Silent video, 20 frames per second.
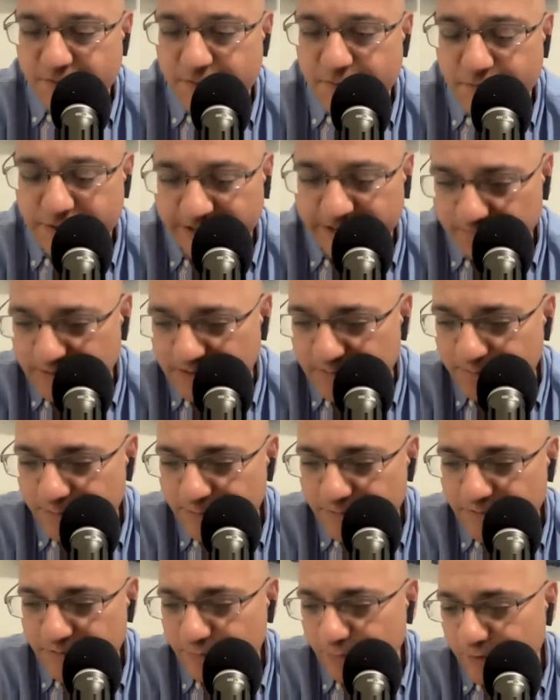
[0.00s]
the right
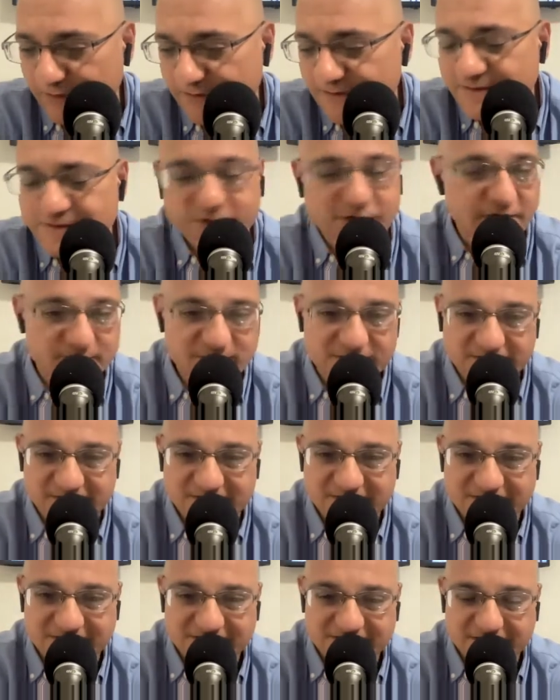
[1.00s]
people, the right
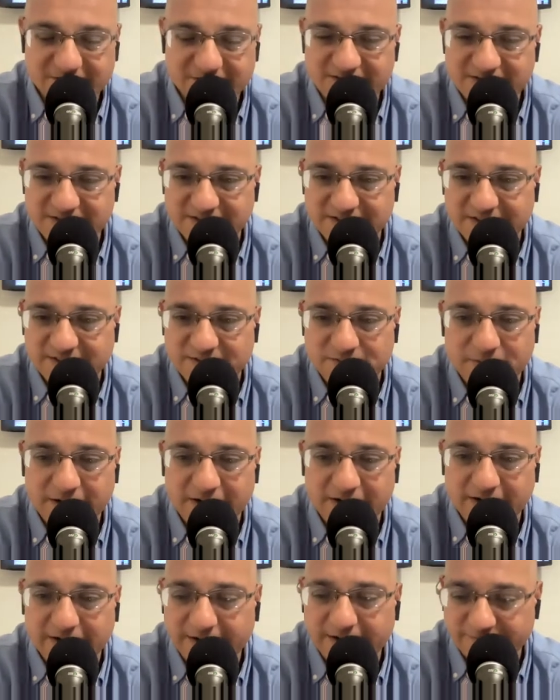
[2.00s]
circumstances. I've seen that in my
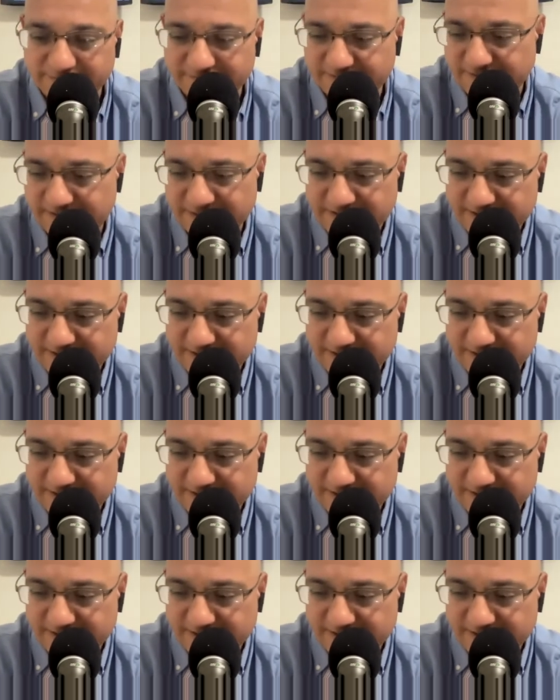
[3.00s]
life.